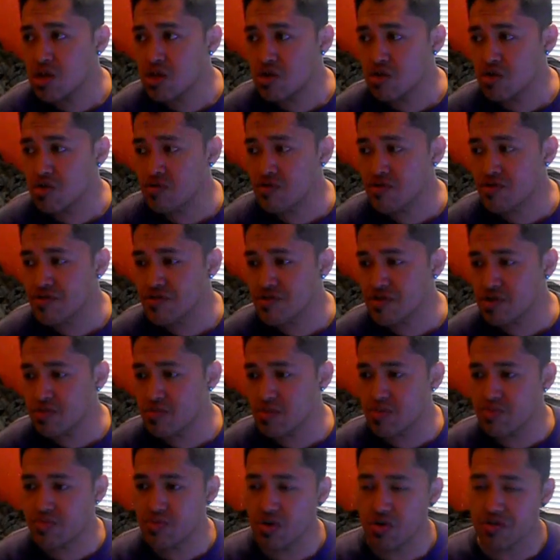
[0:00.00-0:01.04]
there's going to
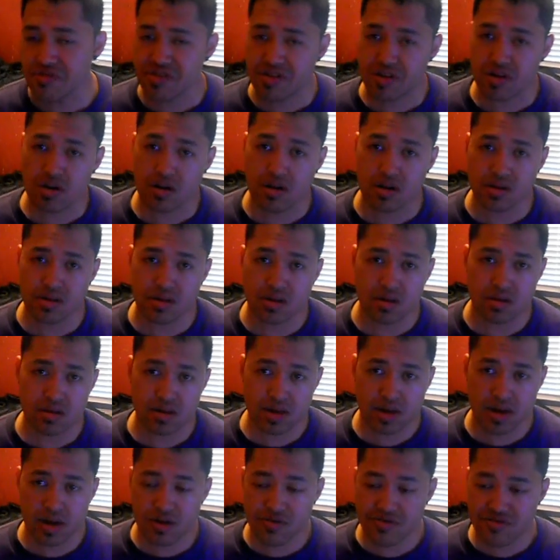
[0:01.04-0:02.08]
be pros and cons out of
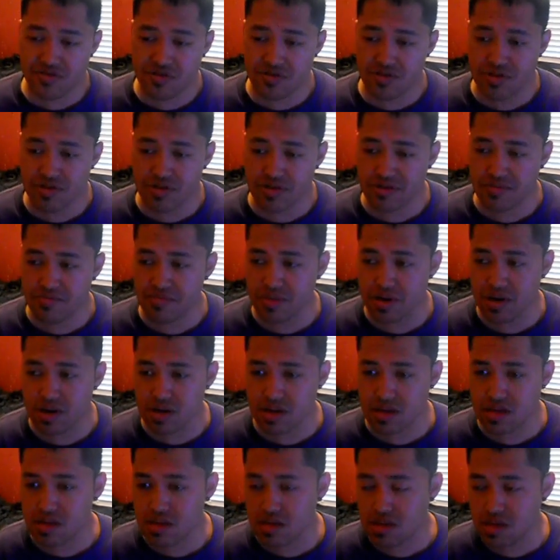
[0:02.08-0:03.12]
the characters,
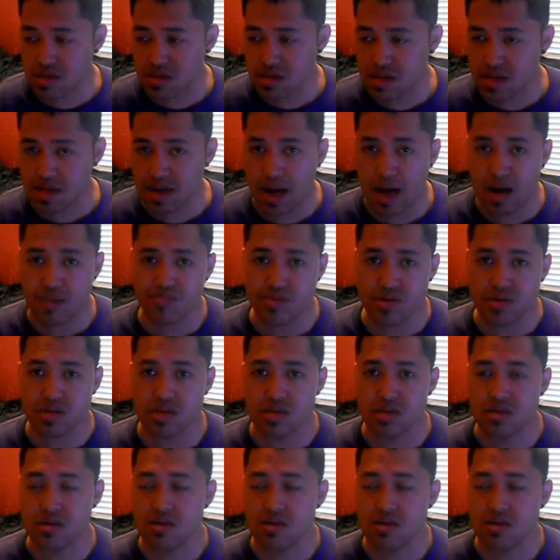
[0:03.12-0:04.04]
but it happens.